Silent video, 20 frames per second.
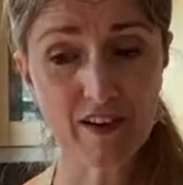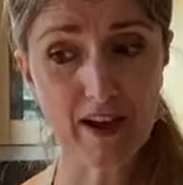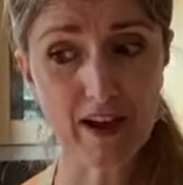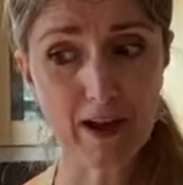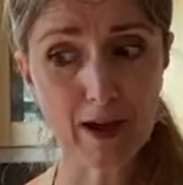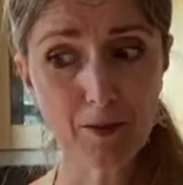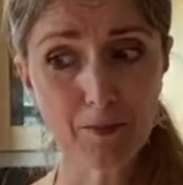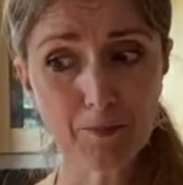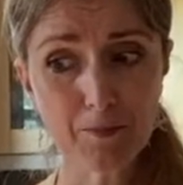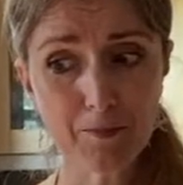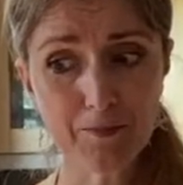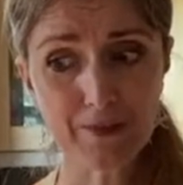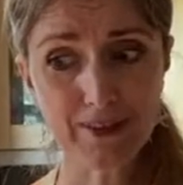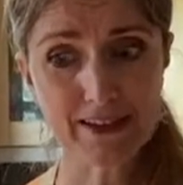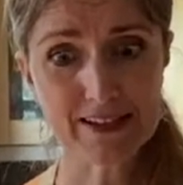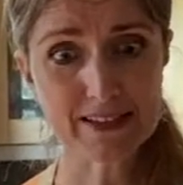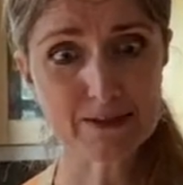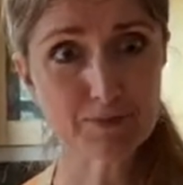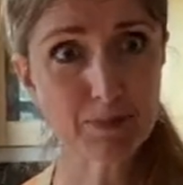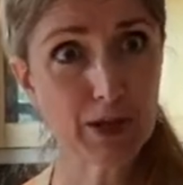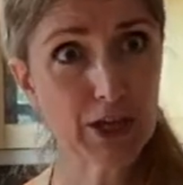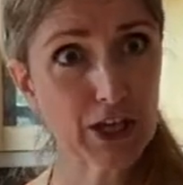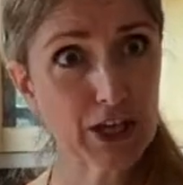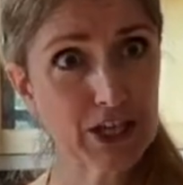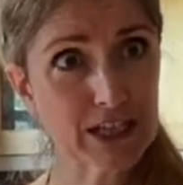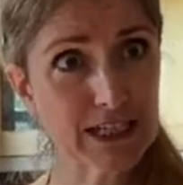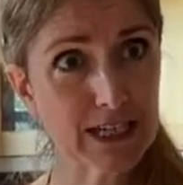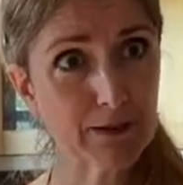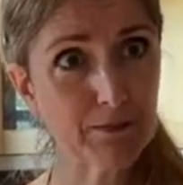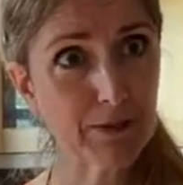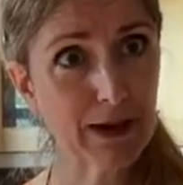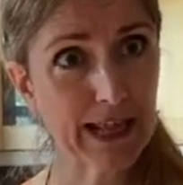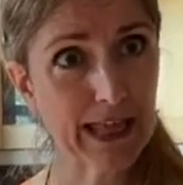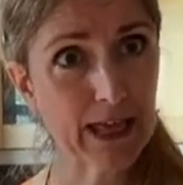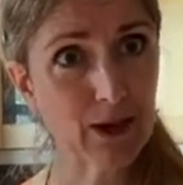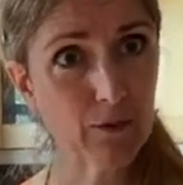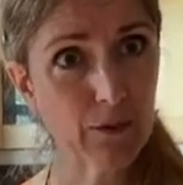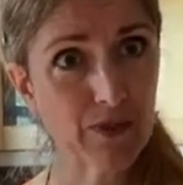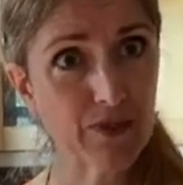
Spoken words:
up. And that's Purdy playing with